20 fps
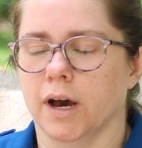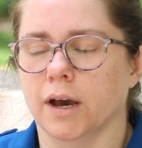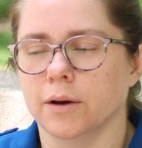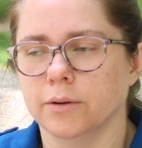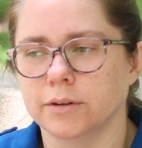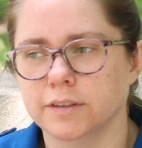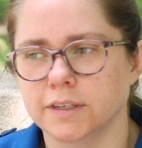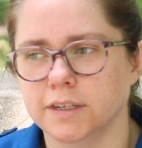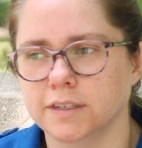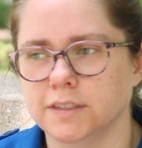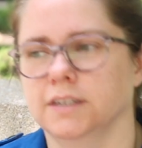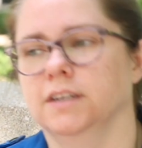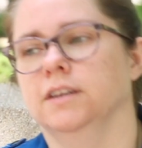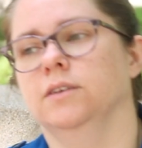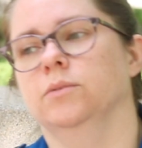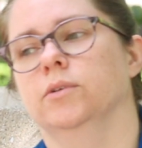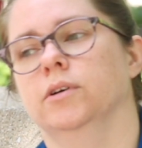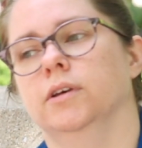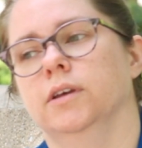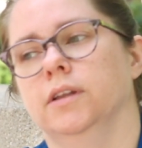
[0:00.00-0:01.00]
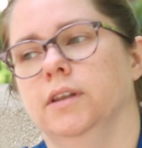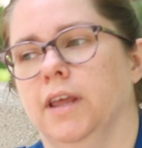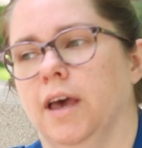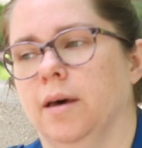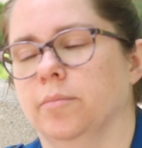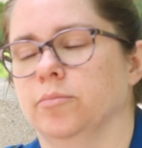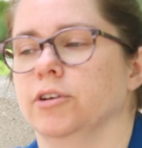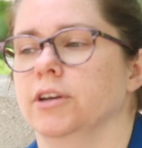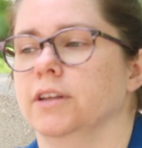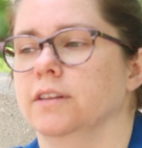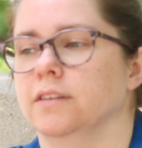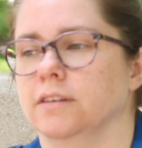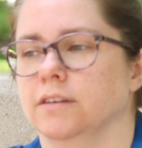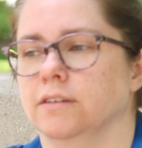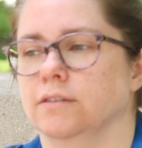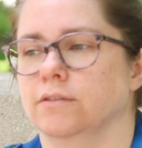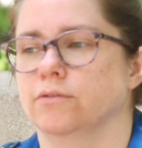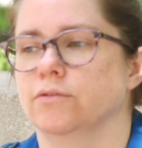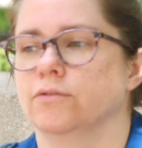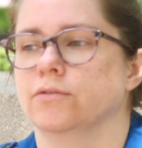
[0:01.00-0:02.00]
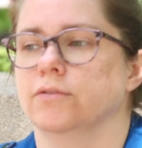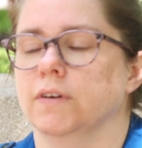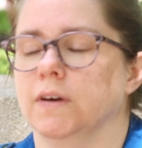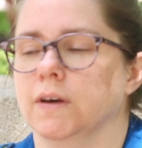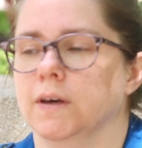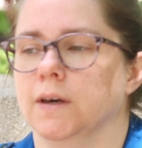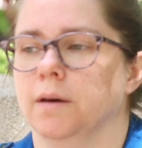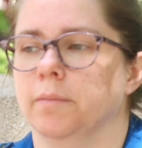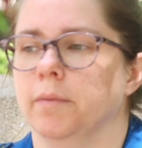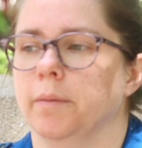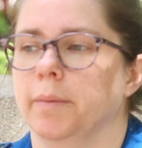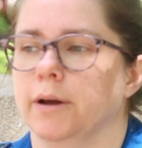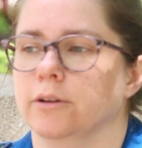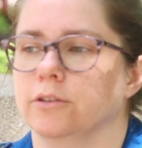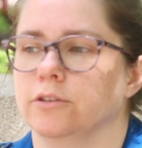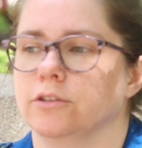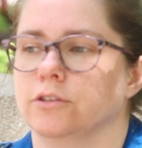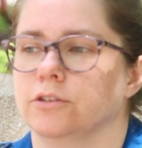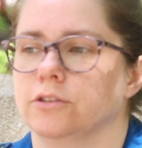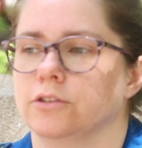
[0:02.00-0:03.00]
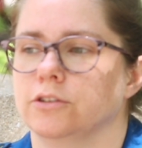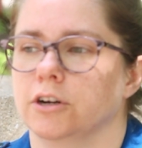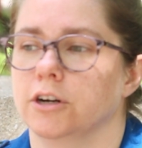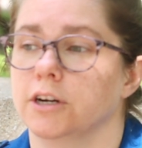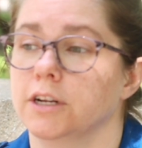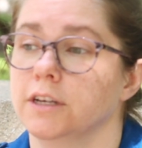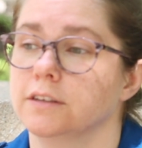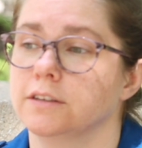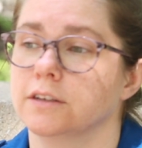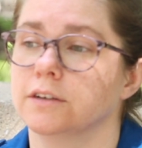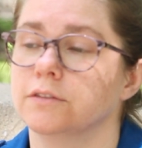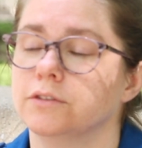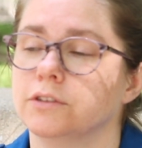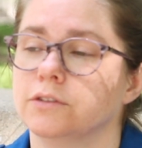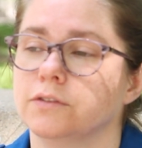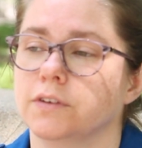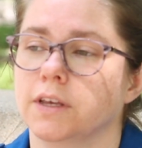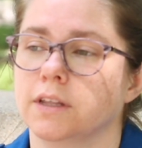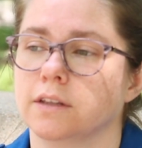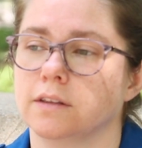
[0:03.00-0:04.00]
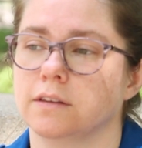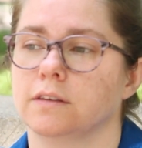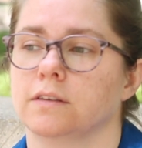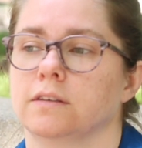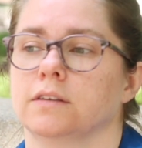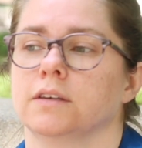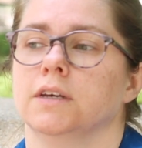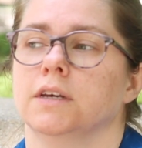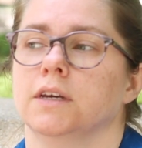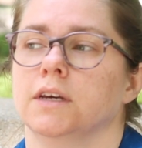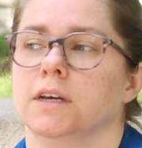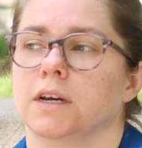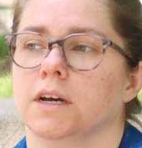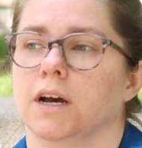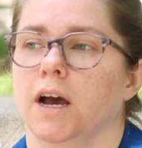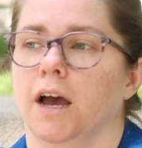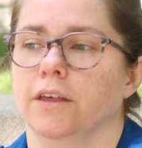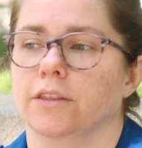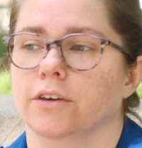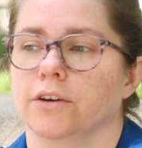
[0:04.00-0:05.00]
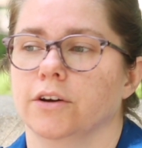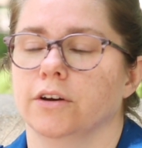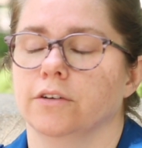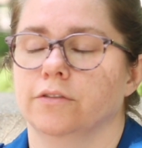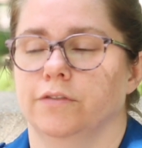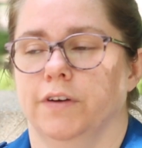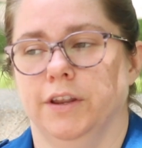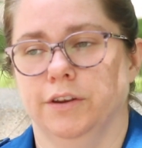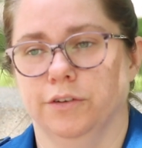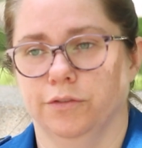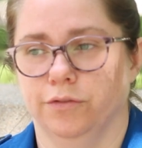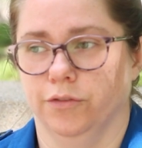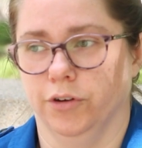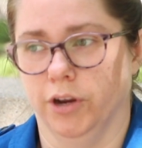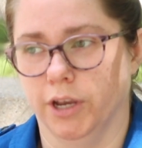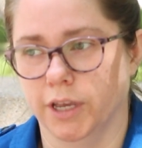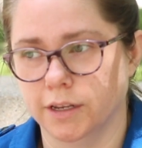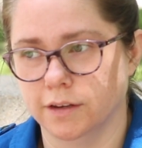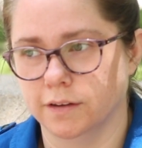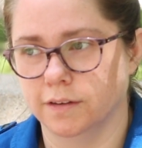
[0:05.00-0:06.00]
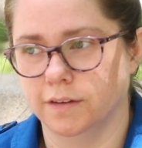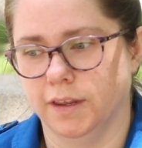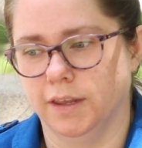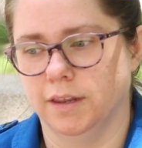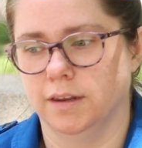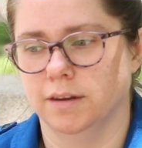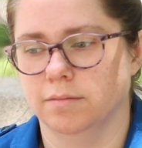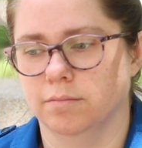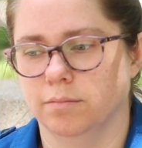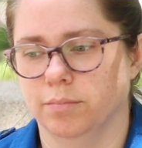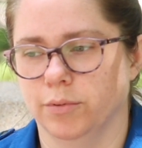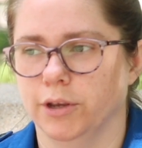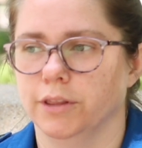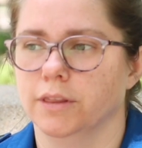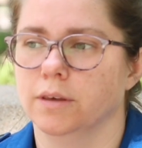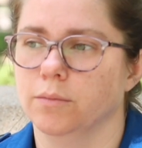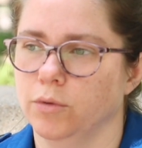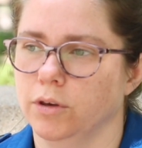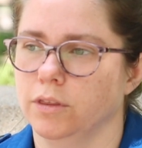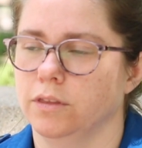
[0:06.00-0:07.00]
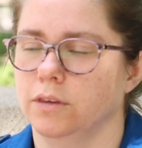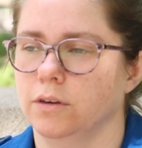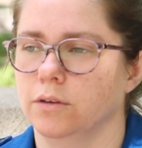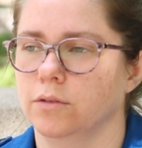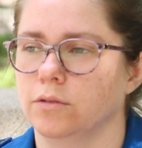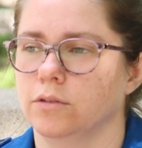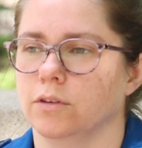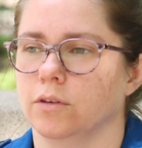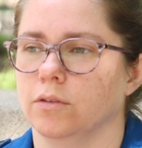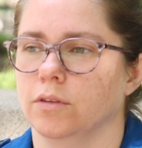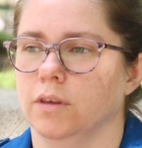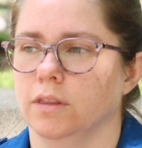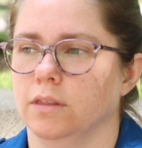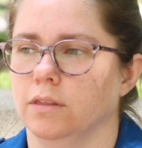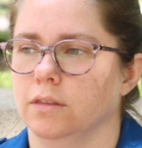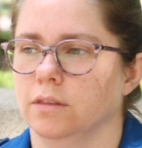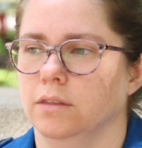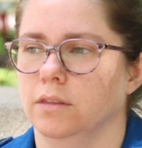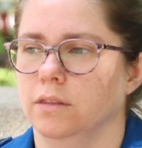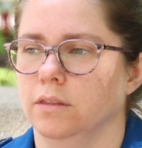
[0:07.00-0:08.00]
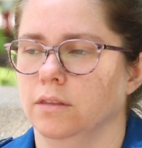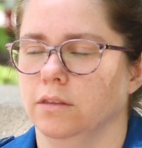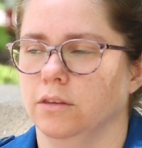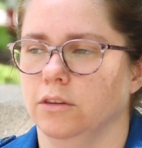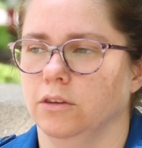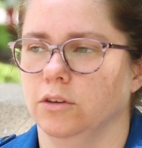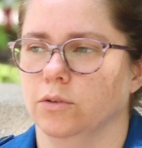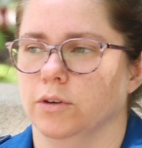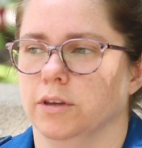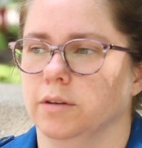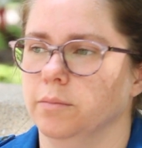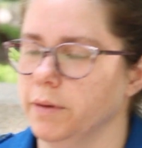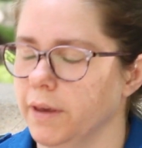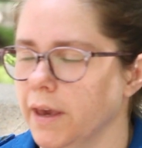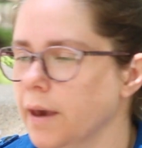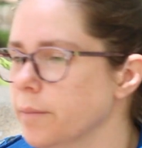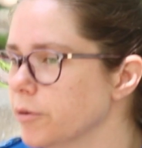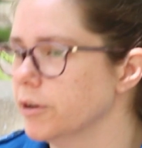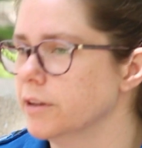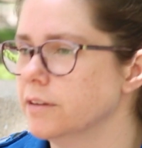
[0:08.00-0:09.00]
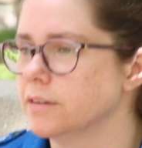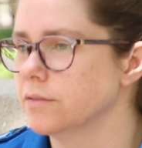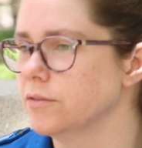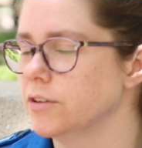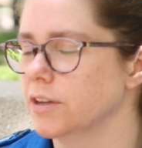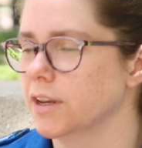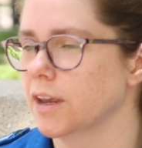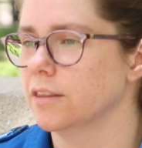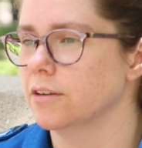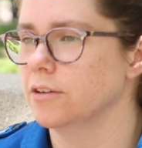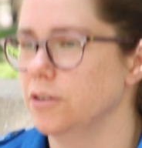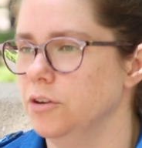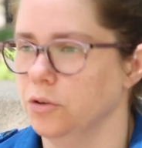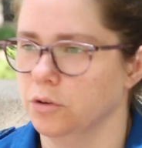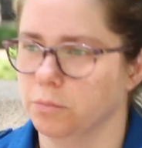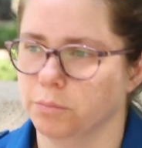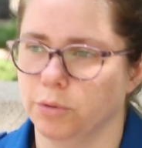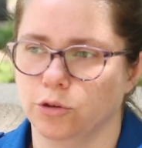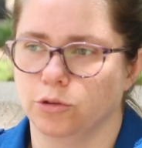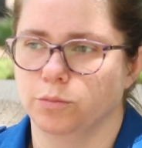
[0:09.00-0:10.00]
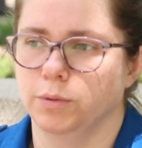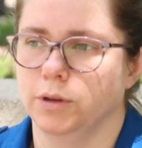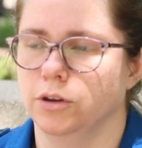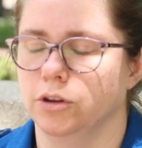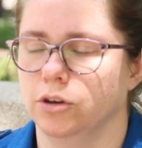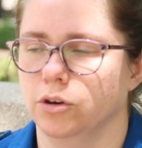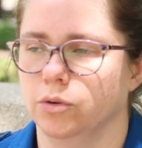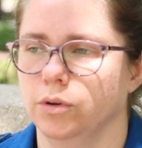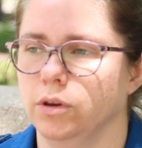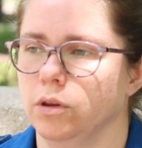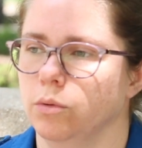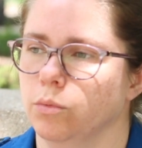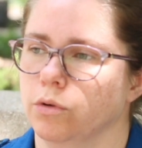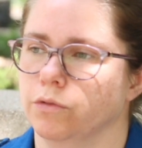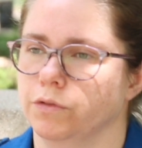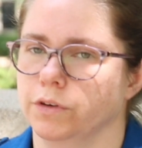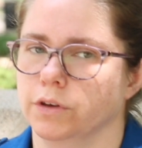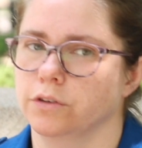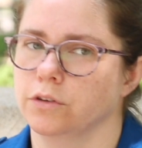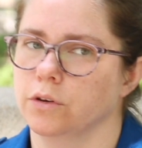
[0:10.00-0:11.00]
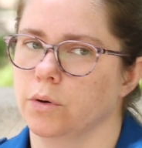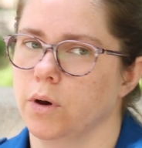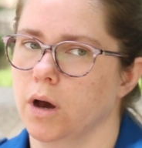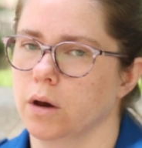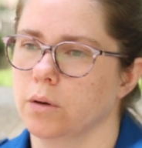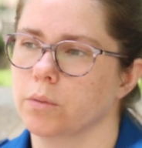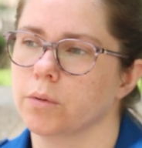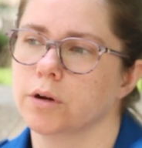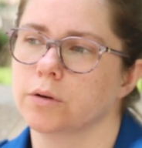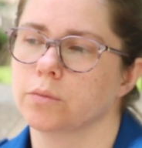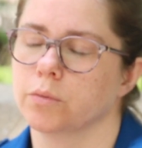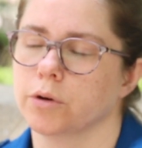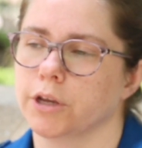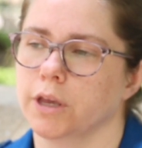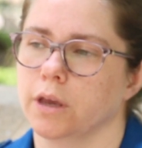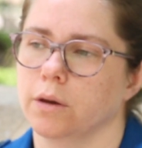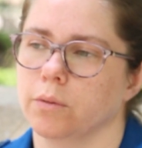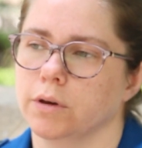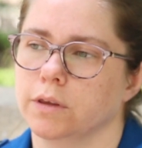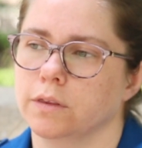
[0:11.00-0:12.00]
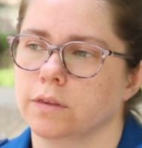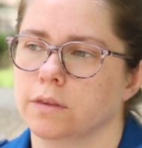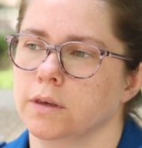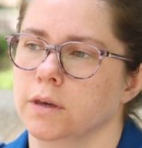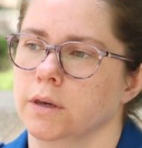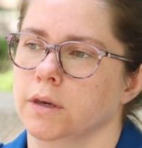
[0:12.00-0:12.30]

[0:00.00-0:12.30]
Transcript: I would say to anyone apprehensive about starting self-defense, either find a friend and bring them with you so that you can be apprehensive together and you can both be new and you won't feel so awkward working with